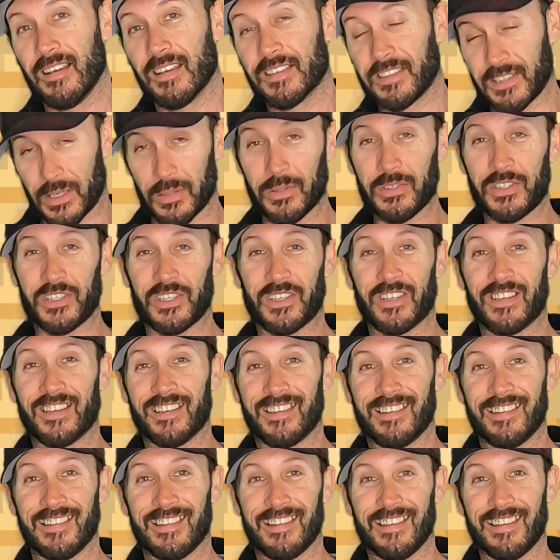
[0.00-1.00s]
told you,
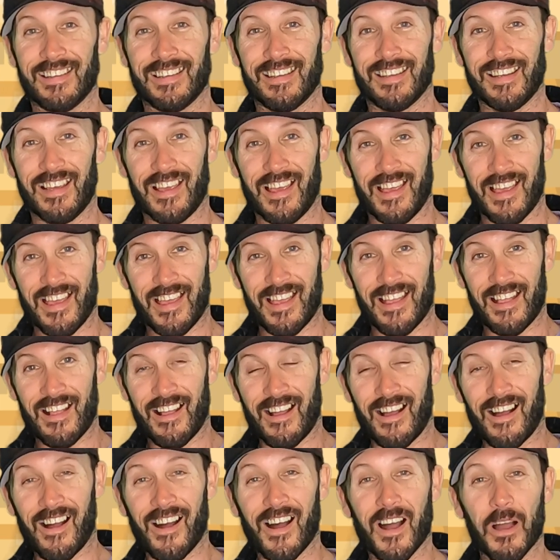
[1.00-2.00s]

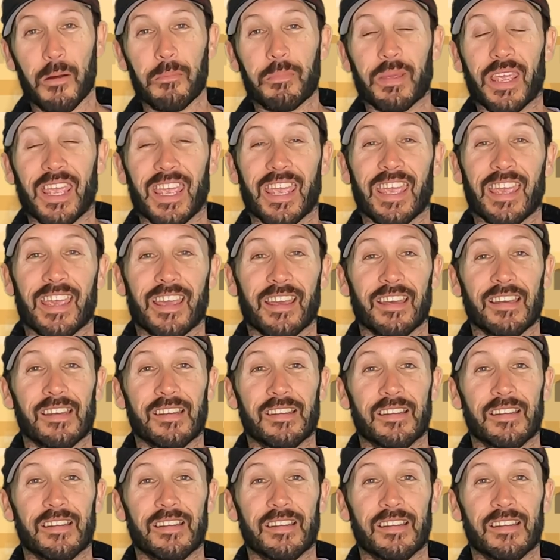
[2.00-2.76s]
I'm here